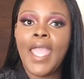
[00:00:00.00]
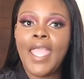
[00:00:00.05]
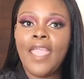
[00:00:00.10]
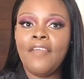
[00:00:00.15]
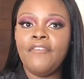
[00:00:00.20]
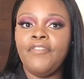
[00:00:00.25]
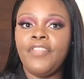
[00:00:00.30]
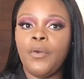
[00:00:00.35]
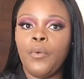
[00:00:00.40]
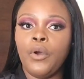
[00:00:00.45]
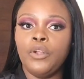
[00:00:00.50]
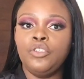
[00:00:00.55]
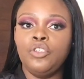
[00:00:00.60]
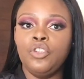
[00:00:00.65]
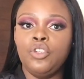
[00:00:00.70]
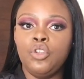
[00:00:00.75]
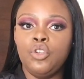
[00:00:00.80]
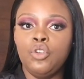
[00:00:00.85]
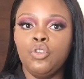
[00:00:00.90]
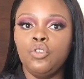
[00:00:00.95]
If they were
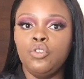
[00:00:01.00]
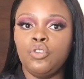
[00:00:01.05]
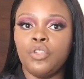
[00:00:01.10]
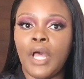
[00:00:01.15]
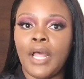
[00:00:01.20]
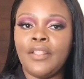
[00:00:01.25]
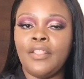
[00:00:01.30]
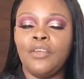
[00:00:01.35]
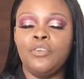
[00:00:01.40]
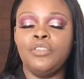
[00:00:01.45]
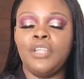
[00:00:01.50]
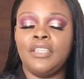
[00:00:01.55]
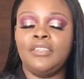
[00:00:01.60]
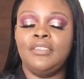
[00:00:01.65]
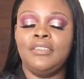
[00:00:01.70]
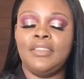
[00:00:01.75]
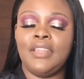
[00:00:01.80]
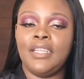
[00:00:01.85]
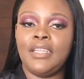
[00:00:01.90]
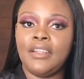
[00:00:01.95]
to use, those are
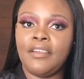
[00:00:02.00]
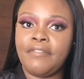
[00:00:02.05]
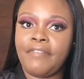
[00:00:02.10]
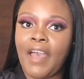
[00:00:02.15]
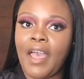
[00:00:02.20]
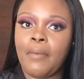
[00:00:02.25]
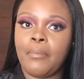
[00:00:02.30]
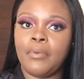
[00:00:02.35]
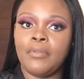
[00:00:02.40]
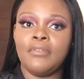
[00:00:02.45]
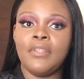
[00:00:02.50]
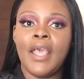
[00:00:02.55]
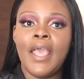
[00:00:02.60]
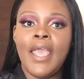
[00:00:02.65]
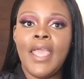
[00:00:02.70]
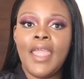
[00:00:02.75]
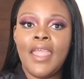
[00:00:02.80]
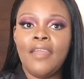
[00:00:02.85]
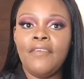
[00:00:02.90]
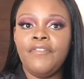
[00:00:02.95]
synthetic fibers,
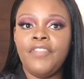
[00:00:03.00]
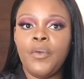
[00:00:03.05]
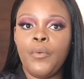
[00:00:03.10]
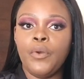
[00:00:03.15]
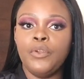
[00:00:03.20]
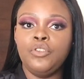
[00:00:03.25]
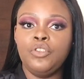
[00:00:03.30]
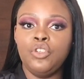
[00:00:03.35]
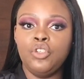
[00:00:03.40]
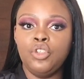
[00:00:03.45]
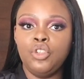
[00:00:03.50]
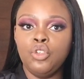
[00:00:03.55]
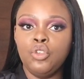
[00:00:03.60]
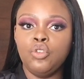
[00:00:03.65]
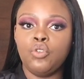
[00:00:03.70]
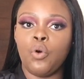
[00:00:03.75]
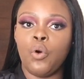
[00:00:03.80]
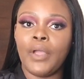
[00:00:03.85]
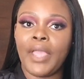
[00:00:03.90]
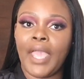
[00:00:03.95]
if they were to use